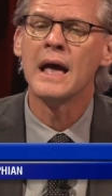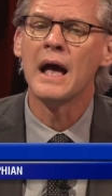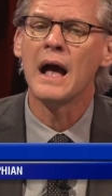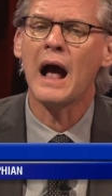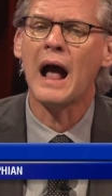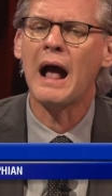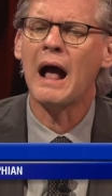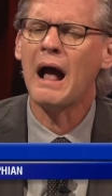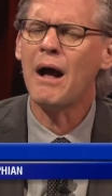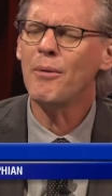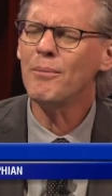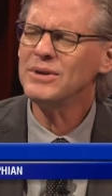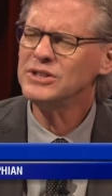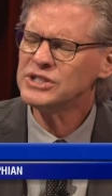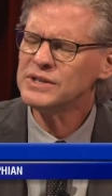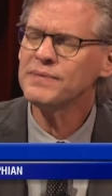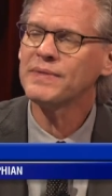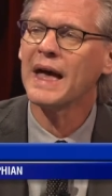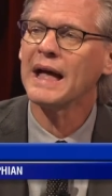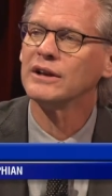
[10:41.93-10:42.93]
How much
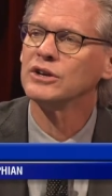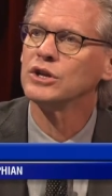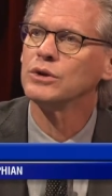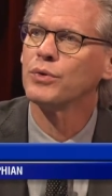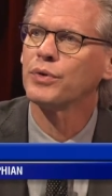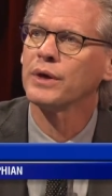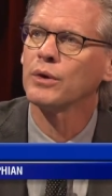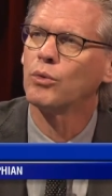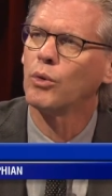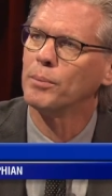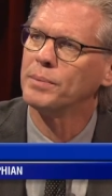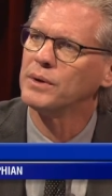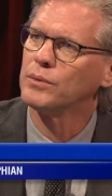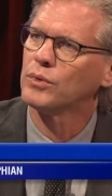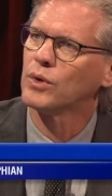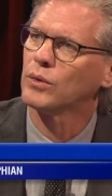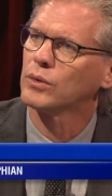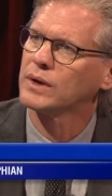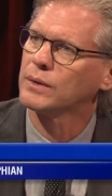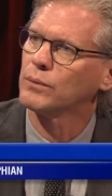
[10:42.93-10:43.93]
of that do you think will be
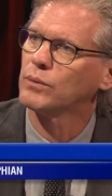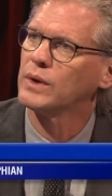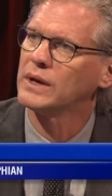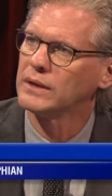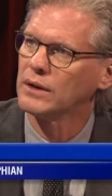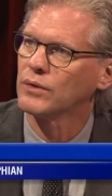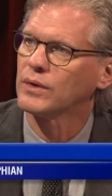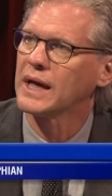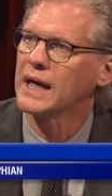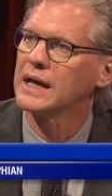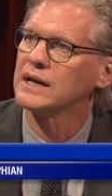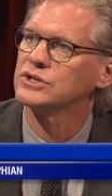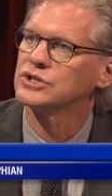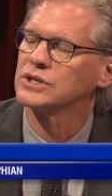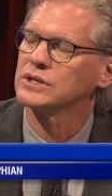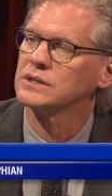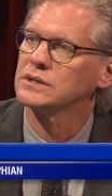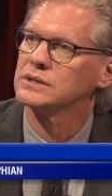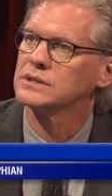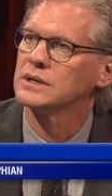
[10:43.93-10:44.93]
real,
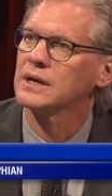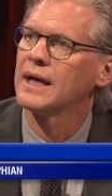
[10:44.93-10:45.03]
relocation?